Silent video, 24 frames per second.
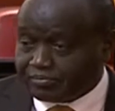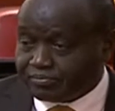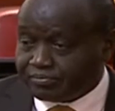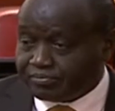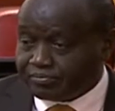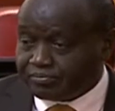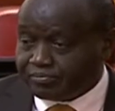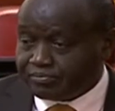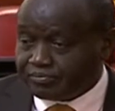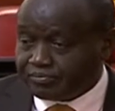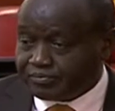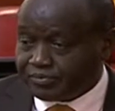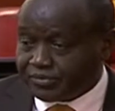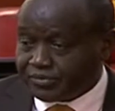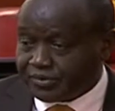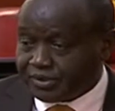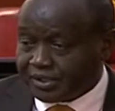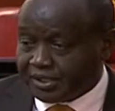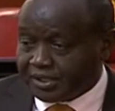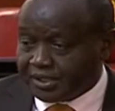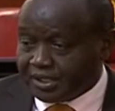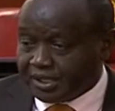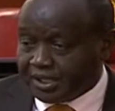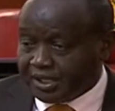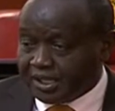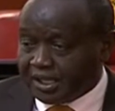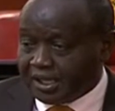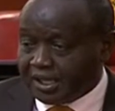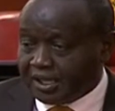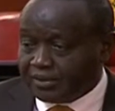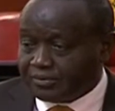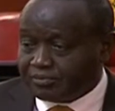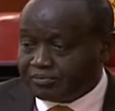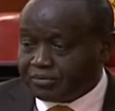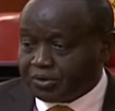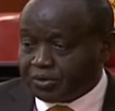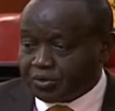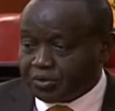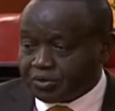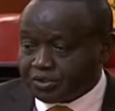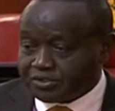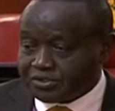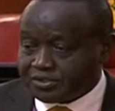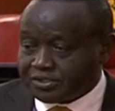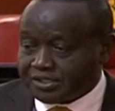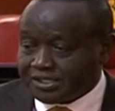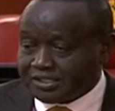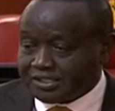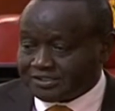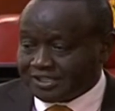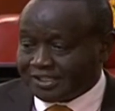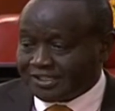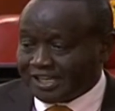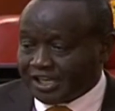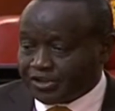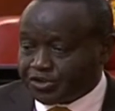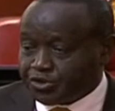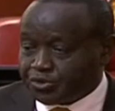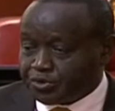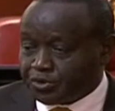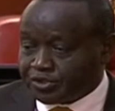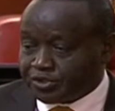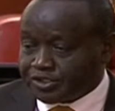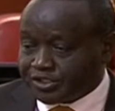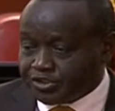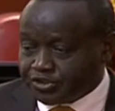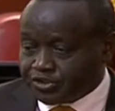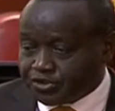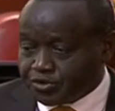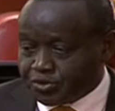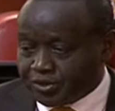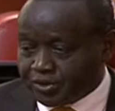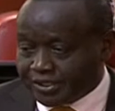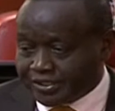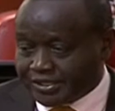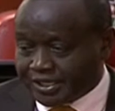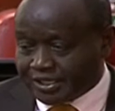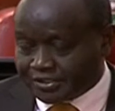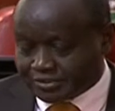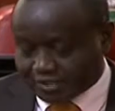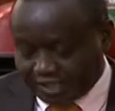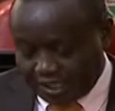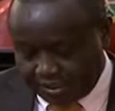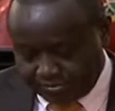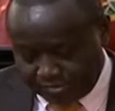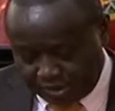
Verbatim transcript: him because it's a national issue and he has